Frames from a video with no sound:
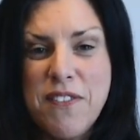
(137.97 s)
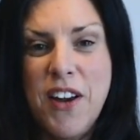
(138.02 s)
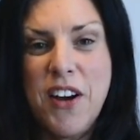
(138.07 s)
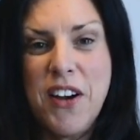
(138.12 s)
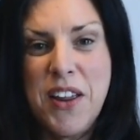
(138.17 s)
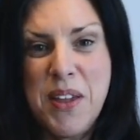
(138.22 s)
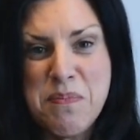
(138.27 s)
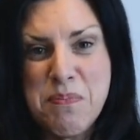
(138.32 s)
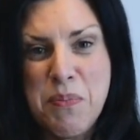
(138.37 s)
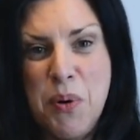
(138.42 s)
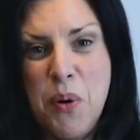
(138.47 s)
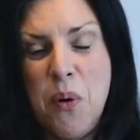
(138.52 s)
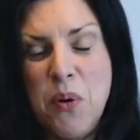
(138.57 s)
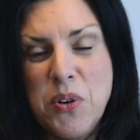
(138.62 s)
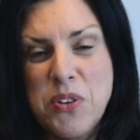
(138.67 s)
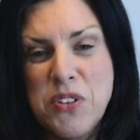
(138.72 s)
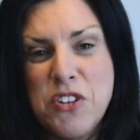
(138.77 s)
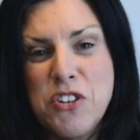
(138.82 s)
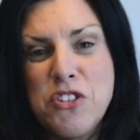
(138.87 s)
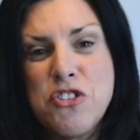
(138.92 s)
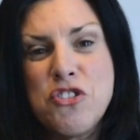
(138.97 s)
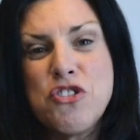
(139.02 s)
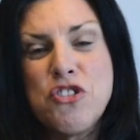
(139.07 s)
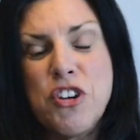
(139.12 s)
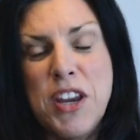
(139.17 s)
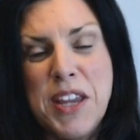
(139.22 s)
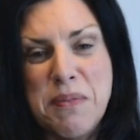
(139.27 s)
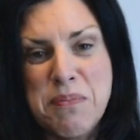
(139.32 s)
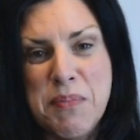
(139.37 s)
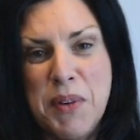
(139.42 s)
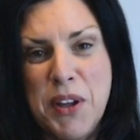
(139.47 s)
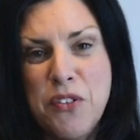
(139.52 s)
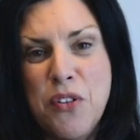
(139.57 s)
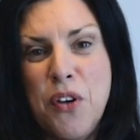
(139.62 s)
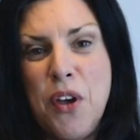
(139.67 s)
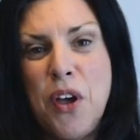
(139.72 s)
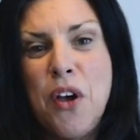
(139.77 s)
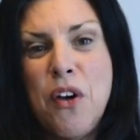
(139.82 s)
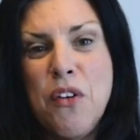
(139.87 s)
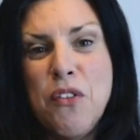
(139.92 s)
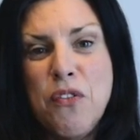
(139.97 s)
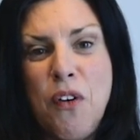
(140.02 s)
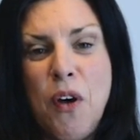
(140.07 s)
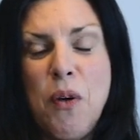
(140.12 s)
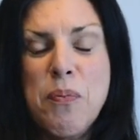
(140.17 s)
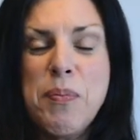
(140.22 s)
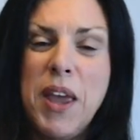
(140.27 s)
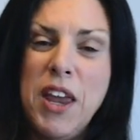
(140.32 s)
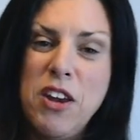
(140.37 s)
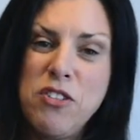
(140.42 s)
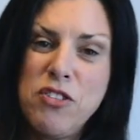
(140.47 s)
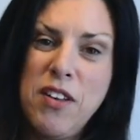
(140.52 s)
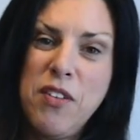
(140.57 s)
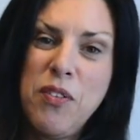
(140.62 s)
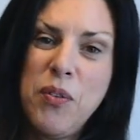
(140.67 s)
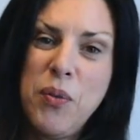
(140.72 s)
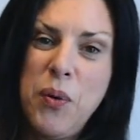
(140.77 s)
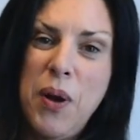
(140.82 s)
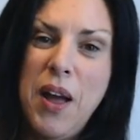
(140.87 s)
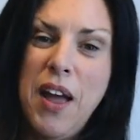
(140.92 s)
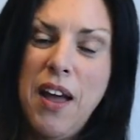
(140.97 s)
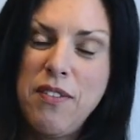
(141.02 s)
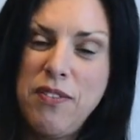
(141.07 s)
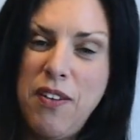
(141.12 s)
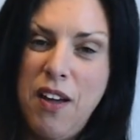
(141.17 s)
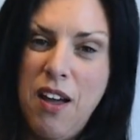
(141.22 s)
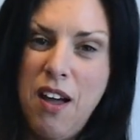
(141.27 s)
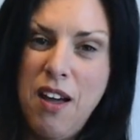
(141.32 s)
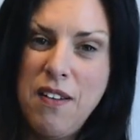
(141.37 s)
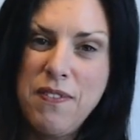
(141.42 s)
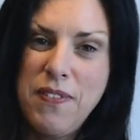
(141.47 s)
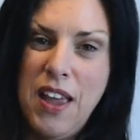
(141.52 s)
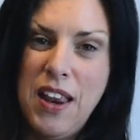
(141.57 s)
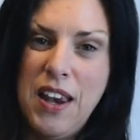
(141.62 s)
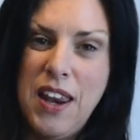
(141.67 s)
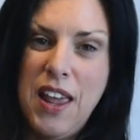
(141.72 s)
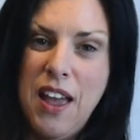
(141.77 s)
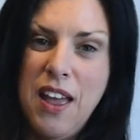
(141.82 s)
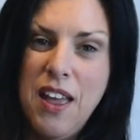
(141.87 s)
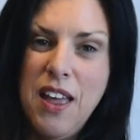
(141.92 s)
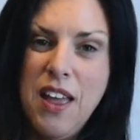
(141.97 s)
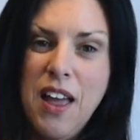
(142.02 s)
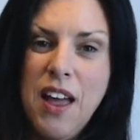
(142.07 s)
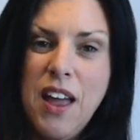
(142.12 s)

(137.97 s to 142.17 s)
very important treatment for patients who have heart failure.